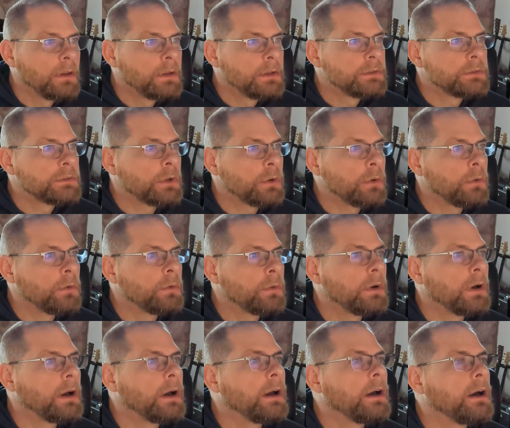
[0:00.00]
So
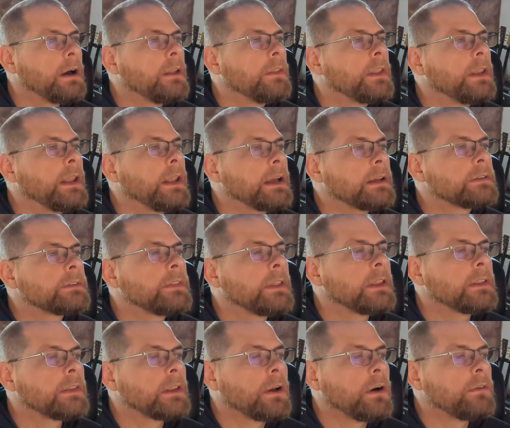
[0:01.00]
the next
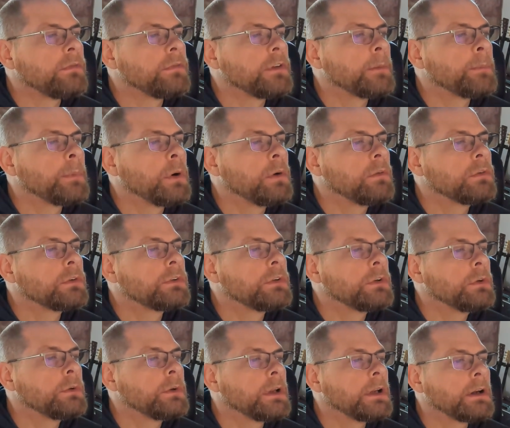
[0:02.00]
thing that I'll flip over
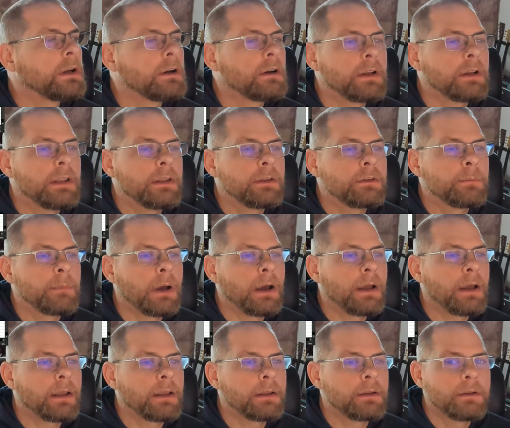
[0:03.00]
to here is
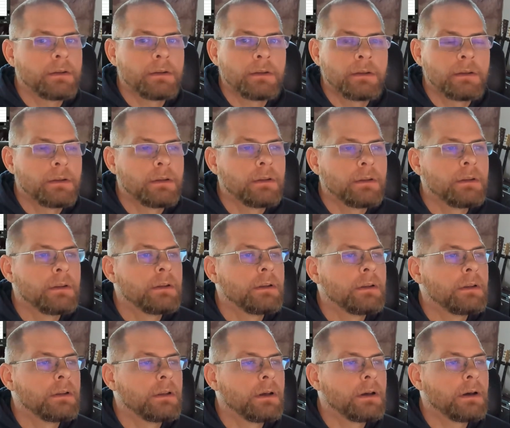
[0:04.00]
my,
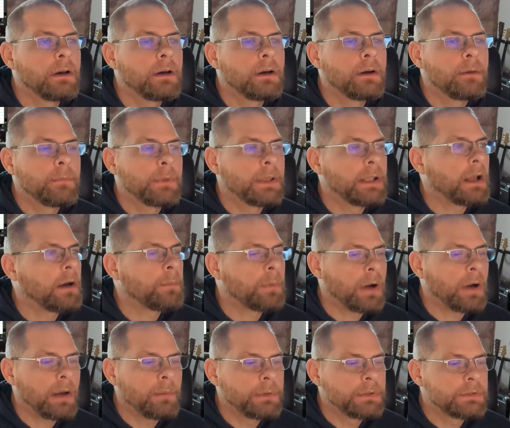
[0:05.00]
and I'll
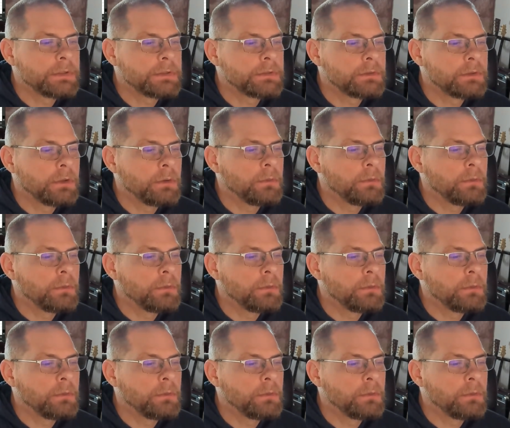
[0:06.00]
probably just do